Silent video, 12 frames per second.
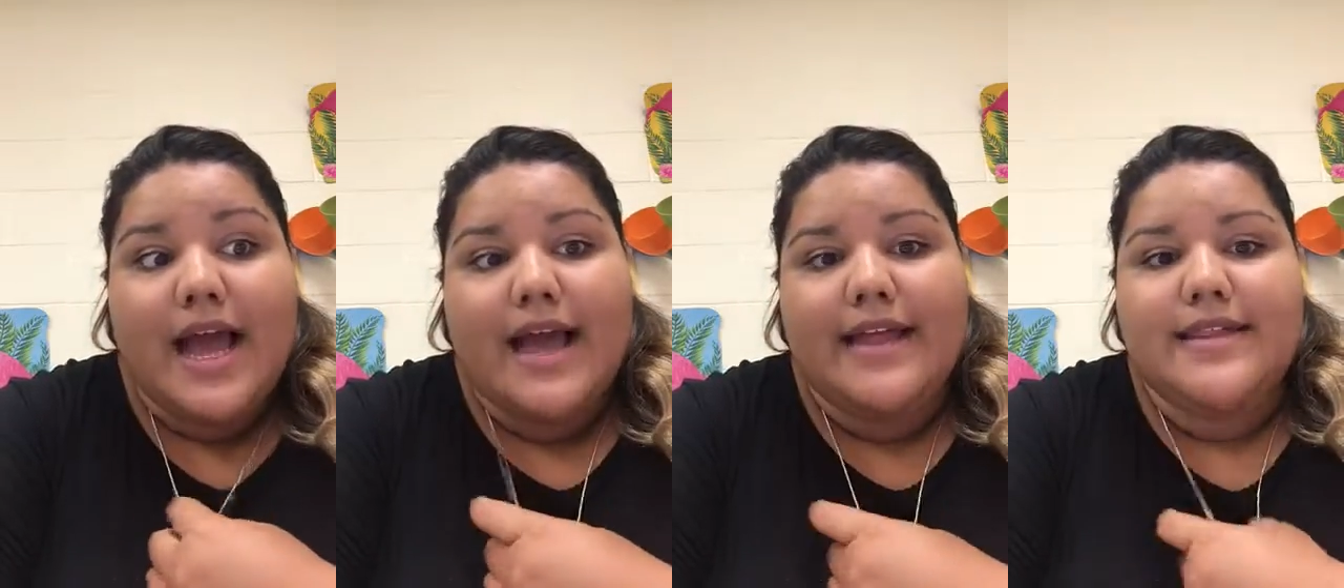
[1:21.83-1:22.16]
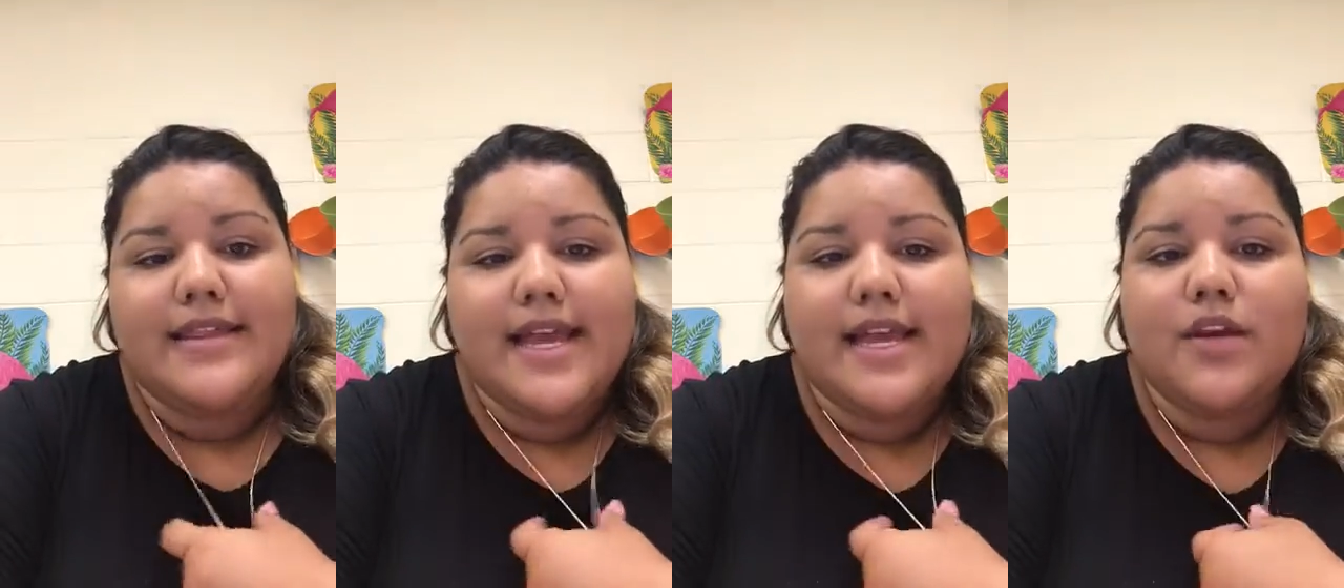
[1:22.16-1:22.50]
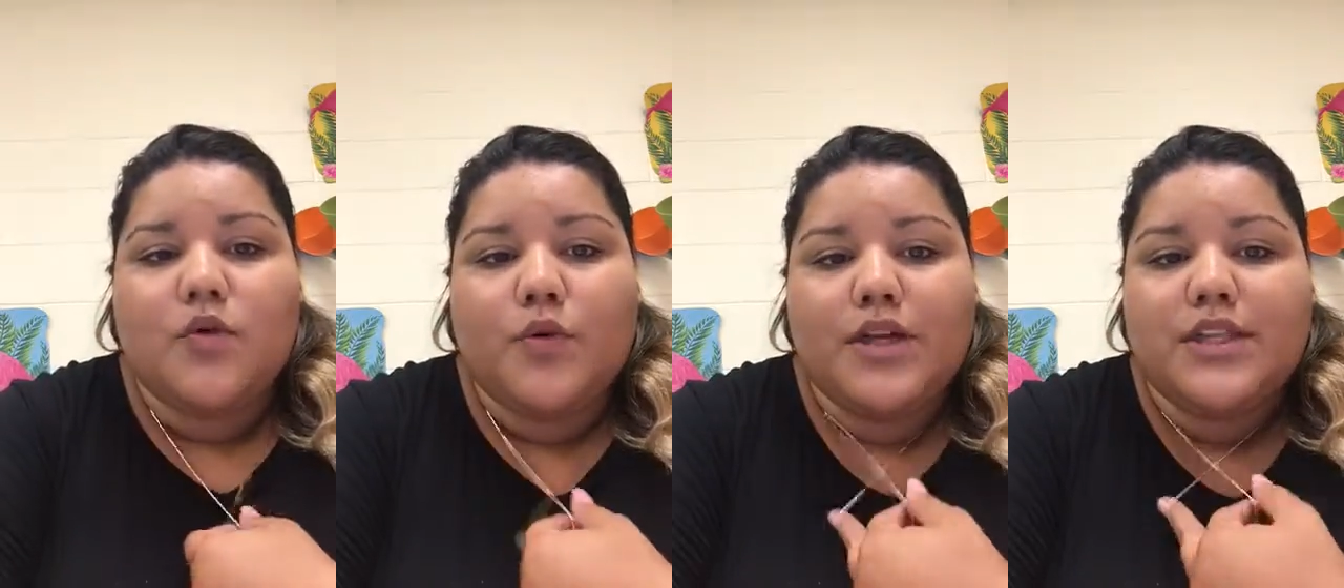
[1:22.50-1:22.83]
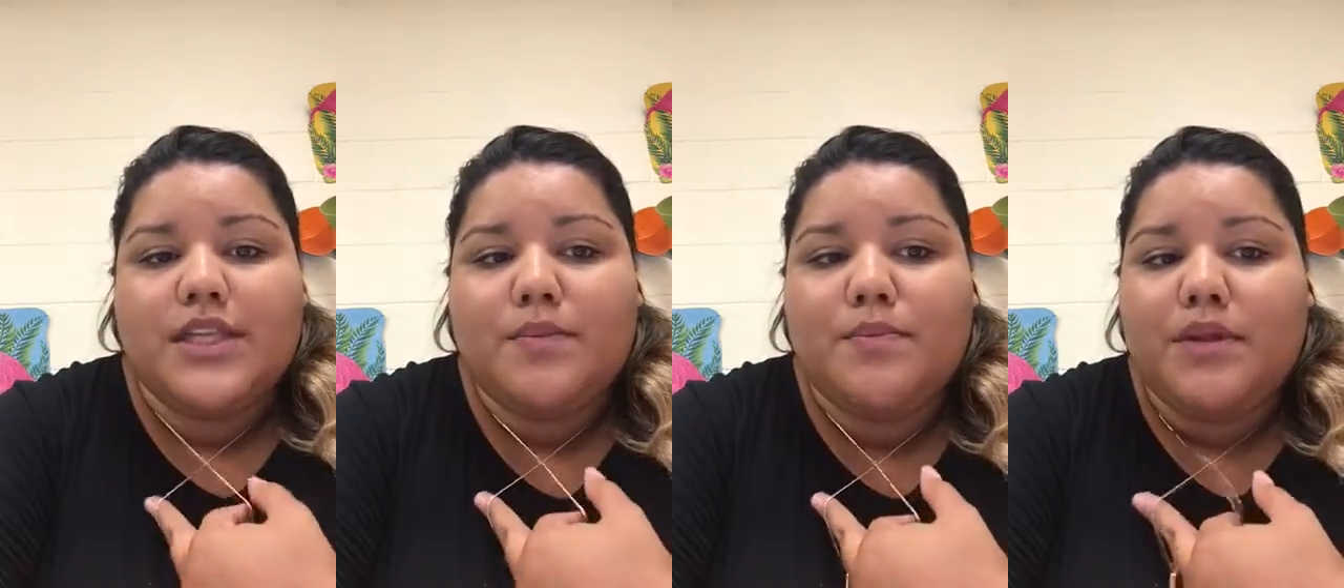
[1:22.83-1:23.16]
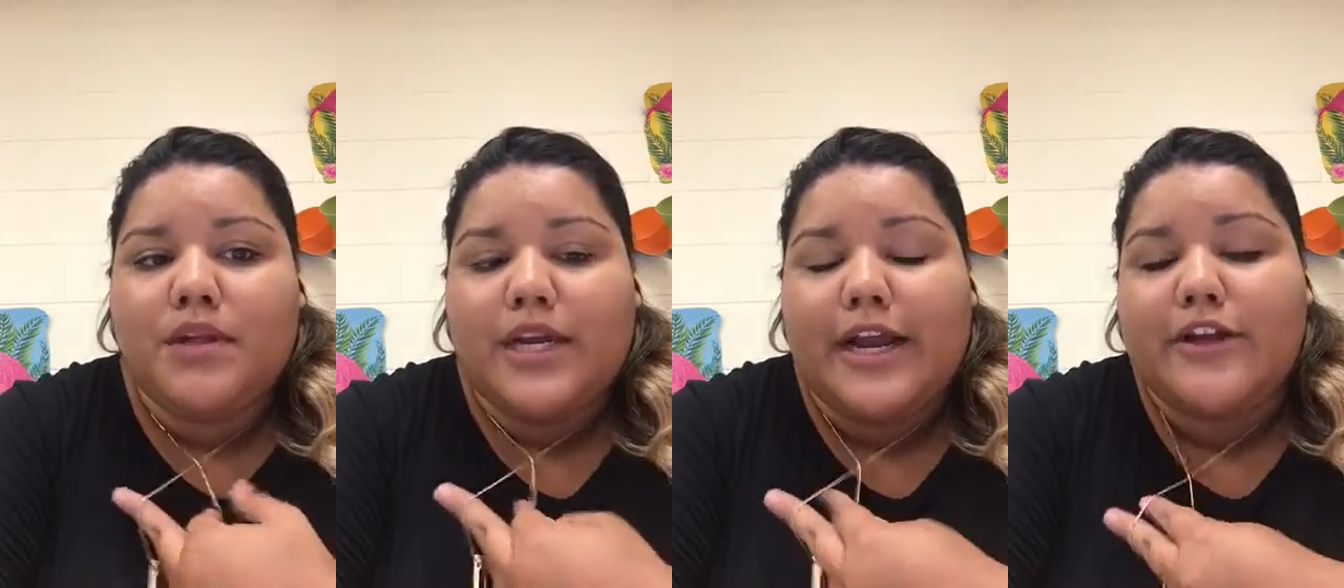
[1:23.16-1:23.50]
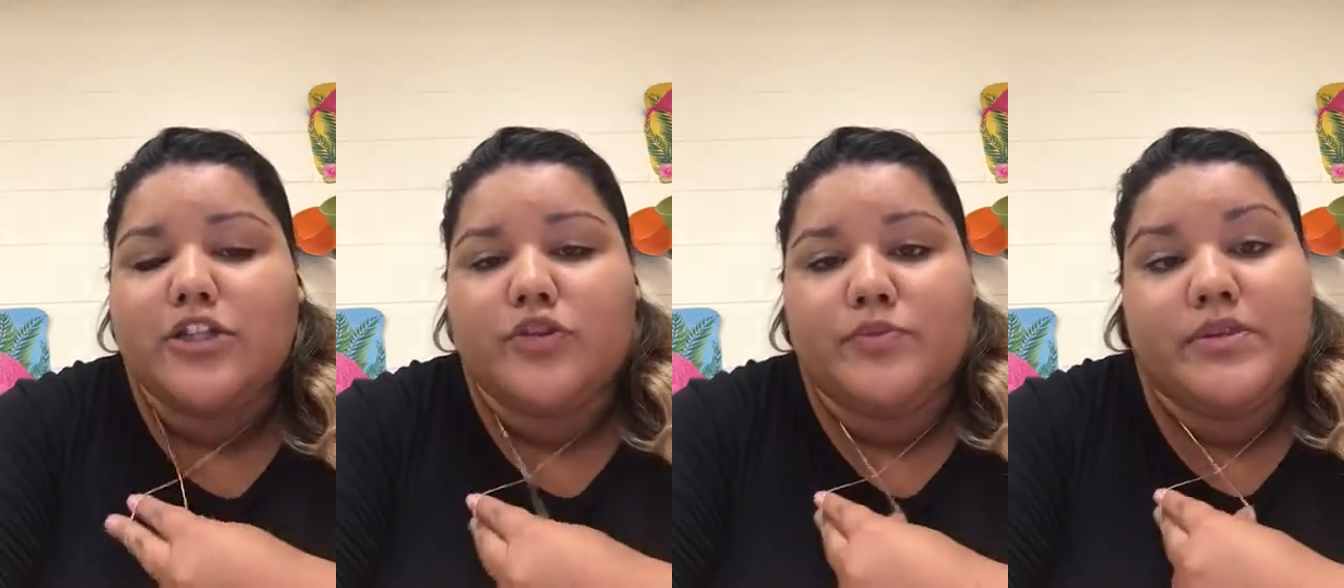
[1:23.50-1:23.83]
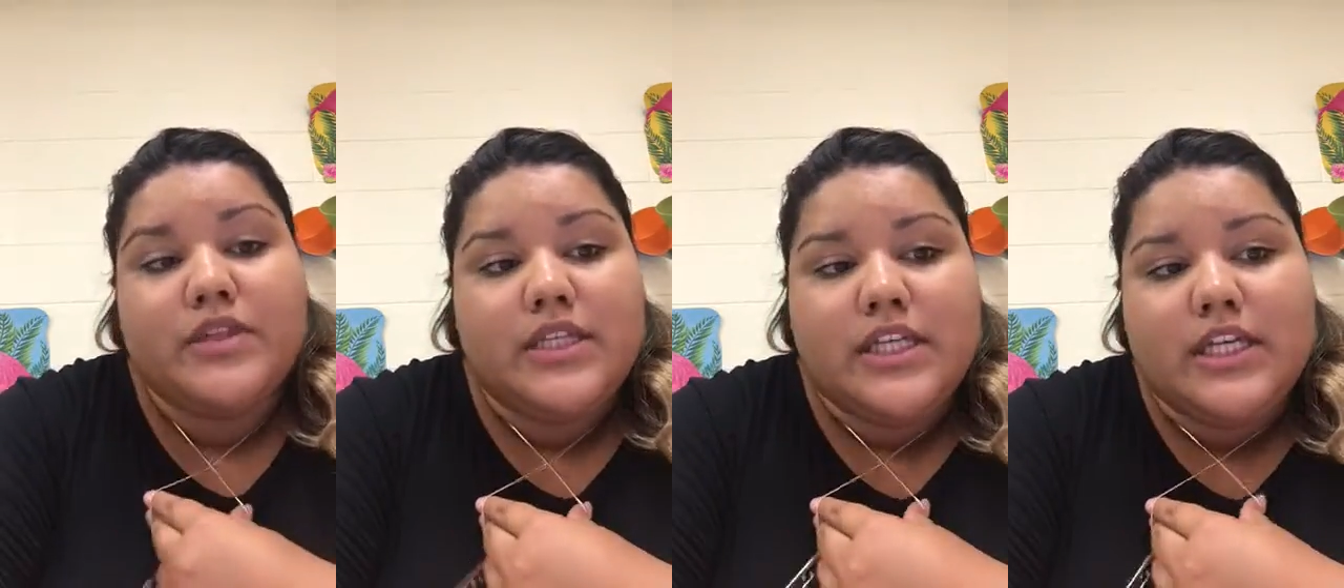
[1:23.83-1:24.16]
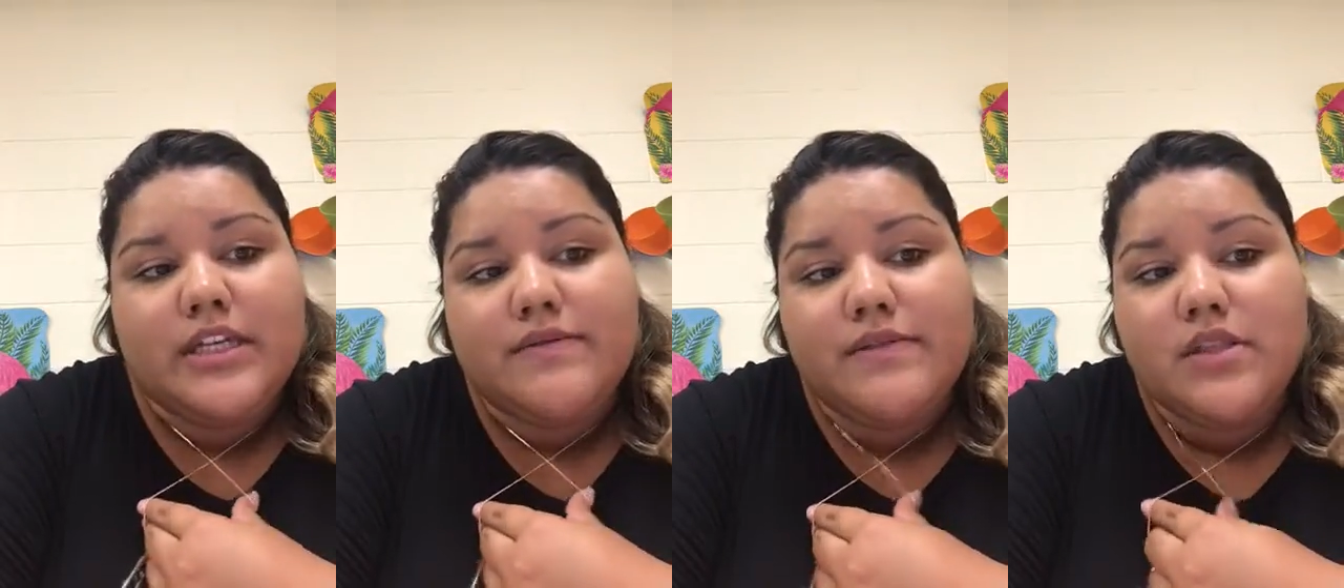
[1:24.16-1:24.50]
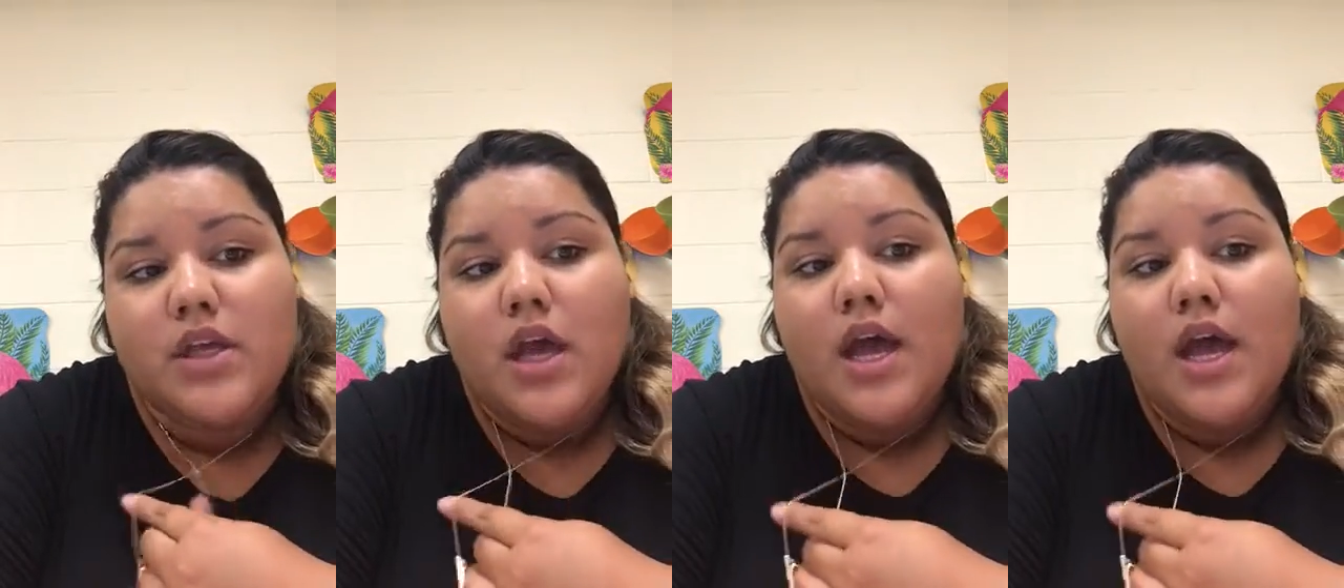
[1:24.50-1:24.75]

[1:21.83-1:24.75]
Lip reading: And then what the character believes,